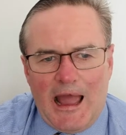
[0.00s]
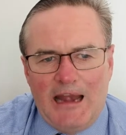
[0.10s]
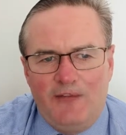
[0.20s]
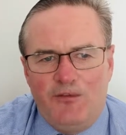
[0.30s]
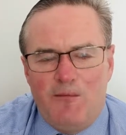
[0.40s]

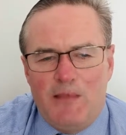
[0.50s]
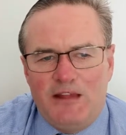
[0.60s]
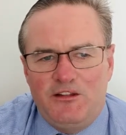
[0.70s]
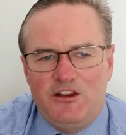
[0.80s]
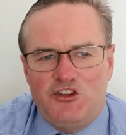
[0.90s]
and if the
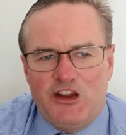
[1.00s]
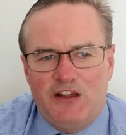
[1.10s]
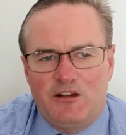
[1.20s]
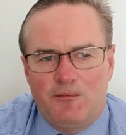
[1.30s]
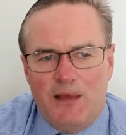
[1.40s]
message
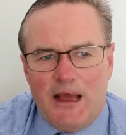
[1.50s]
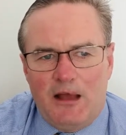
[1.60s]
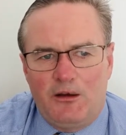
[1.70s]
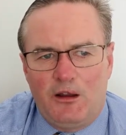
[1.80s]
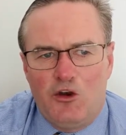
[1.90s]
is
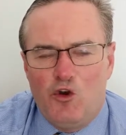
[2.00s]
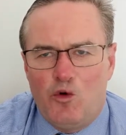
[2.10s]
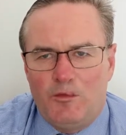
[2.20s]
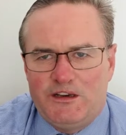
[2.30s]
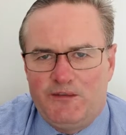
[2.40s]
about
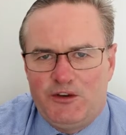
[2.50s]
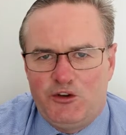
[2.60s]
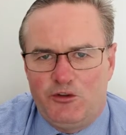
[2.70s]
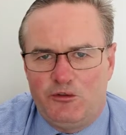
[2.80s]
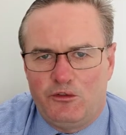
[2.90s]
normative
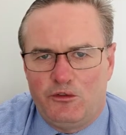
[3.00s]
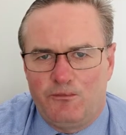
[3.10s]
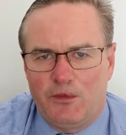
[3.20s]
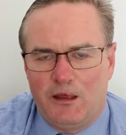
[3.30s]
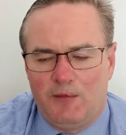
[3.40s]
issues,
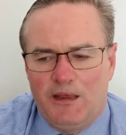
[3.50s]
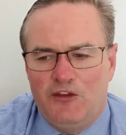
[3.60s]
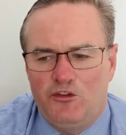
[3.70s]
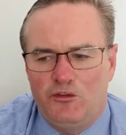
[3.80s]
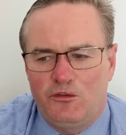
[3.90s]

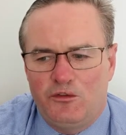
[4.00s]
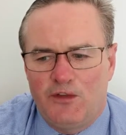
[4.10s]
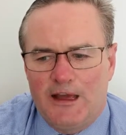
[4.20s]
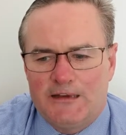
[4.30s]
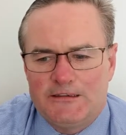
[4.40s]
issues
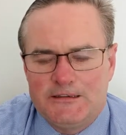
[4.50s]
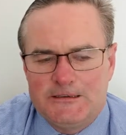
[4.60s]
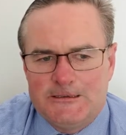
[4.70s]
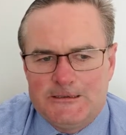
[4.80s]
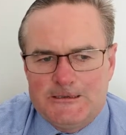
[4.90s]
that
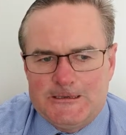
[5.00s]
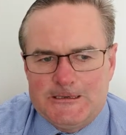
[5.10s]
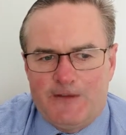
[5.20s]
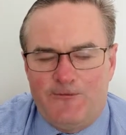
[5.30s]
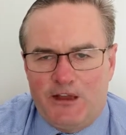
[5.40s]

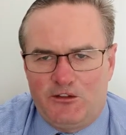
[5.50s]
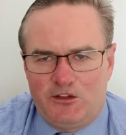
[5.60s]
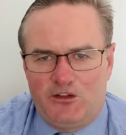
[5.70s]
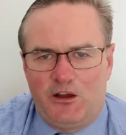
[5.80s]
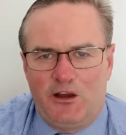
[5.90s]
affect
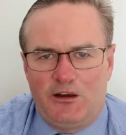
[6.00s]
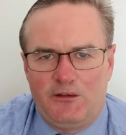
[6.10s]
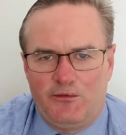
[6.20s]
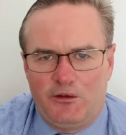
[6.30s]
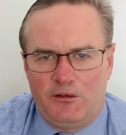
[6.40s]
society,
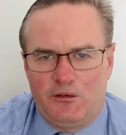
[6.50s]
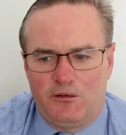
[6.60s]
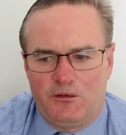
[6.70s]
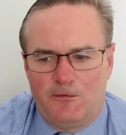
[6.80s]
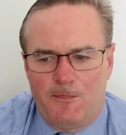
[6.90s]
for
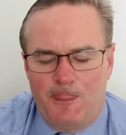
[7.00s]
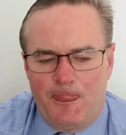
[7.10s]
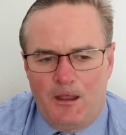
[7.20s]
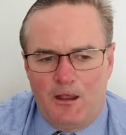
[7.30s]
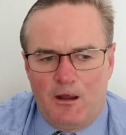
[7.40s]
instance,
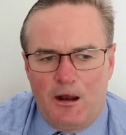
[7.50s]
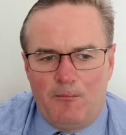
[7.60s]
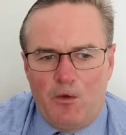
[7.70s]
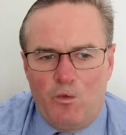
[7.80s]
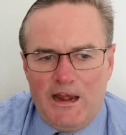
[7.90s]

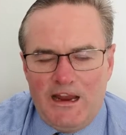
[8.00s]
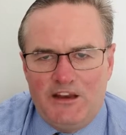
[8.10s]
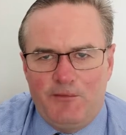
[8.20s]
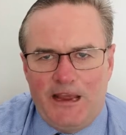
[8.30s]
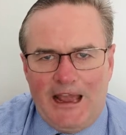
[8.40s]
we need
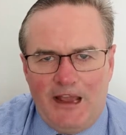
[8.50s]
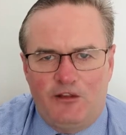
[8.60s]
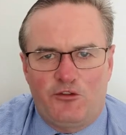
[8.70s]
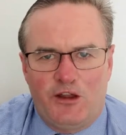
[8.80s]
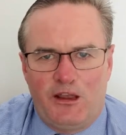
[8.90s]
to be
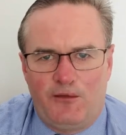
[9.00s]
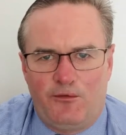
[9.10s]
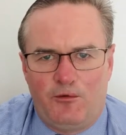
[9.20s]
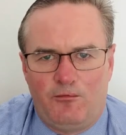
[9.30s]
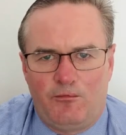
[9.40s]
extra
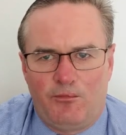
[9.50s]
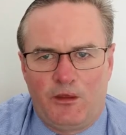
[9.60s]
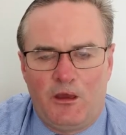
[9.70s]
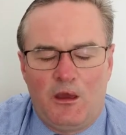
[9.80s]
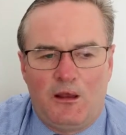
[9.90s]
careful.
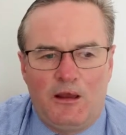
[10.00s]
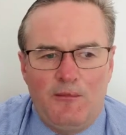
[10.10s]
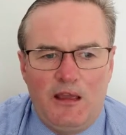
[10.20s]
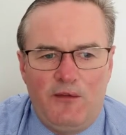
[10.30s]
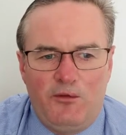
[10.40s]

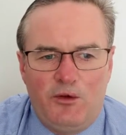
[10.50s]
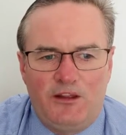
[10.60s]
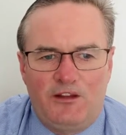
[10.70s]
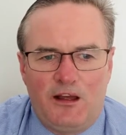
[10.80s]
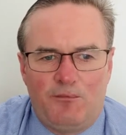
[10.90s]
Let me give you an
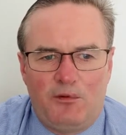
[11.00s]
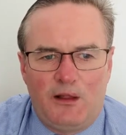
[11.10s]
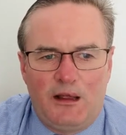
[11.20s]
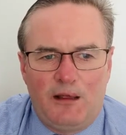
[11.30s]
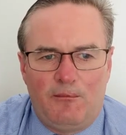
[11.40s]

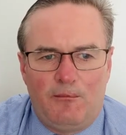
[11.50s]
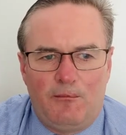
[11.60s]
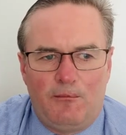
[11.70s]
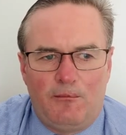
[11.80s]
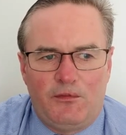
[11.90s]
example,
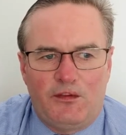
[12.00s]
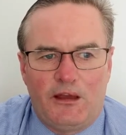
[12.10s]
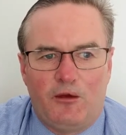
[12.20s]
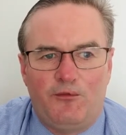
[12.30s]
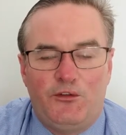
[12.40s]

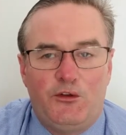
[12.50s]
say, of